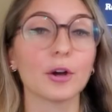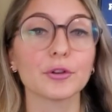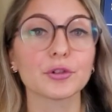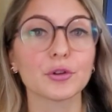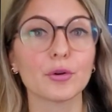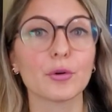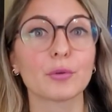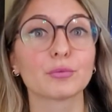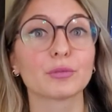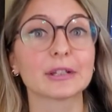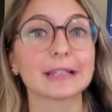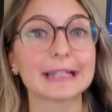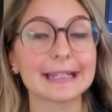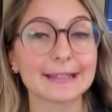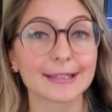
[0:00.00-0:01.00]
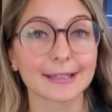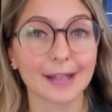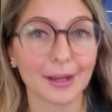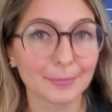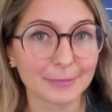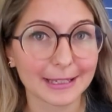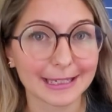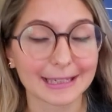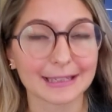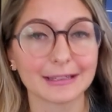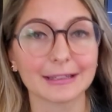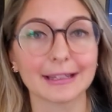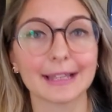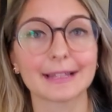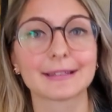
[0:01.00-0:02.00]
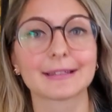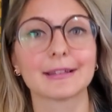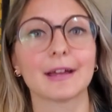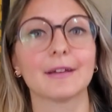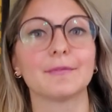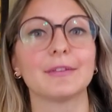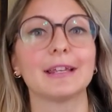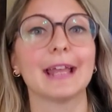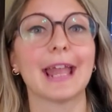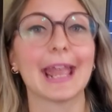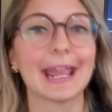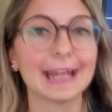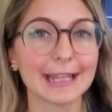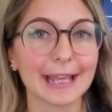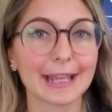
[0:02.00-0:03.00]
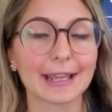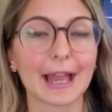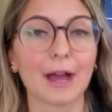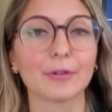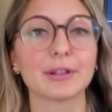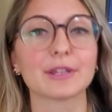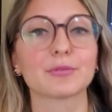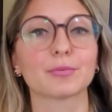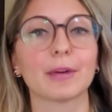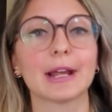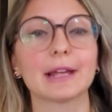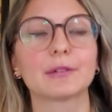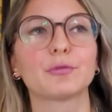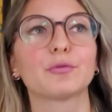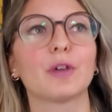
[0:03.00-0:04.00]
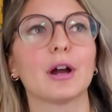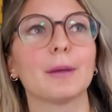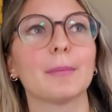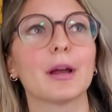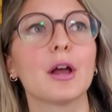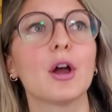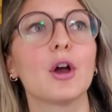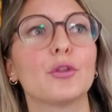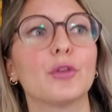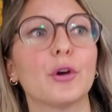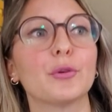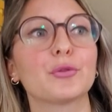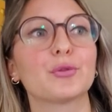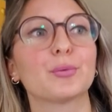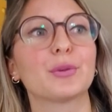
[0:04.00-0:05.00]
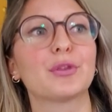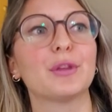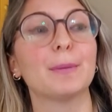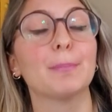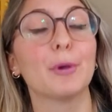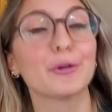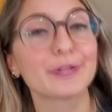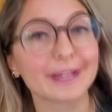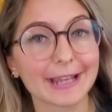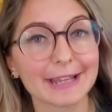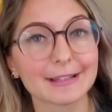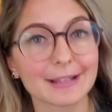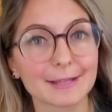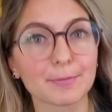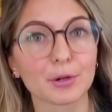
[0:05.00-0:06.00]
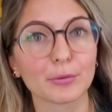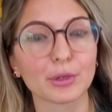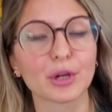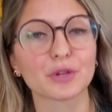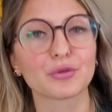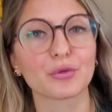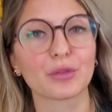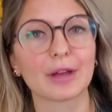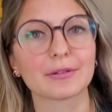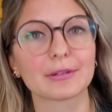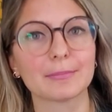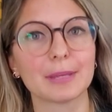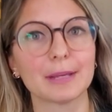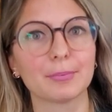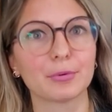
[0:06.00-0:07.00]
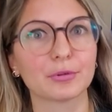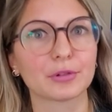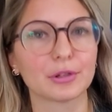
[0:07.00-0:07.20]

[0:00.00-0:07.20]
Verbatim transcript: also released an updated list of the eighty-eight counties ranked from those with the most cases per one hundred thousand people